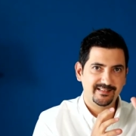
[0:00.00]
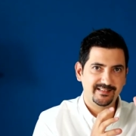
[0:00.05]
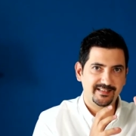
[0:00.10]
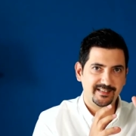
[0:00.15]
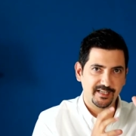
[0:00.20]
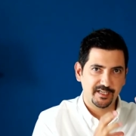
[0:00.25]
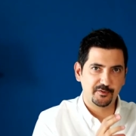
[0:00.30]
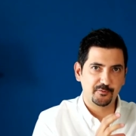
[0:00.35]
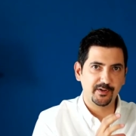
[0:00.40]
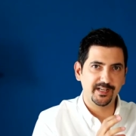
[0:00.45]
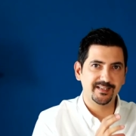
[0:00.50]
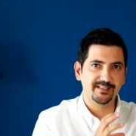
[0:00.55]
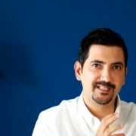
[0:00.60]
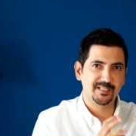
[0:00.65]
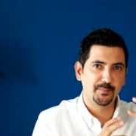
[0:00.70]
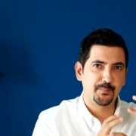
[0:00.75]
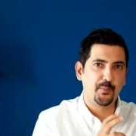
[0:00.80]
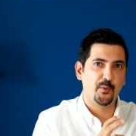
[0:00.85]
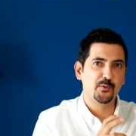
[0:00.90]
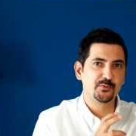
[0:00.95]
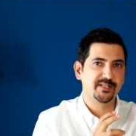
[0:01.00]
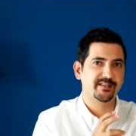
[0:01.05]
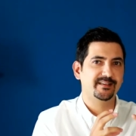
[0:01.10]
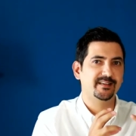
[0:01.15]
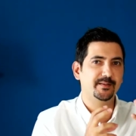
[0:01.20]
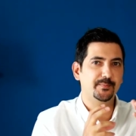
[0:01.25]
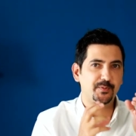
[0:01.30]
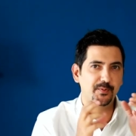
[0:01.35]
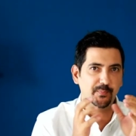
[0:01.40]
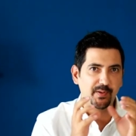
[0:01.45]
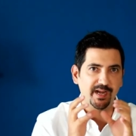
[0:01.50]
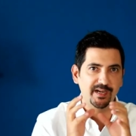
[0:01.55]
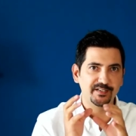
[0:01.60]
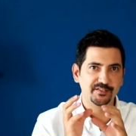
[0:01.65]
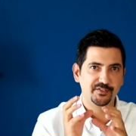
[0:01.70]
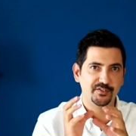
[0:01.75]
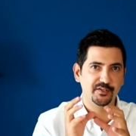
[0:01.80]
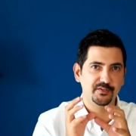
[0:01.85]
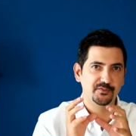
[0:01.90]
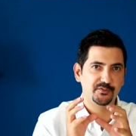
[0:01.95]
degree supposedly
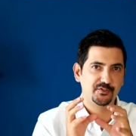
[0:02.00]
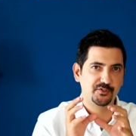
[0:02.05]
prepares you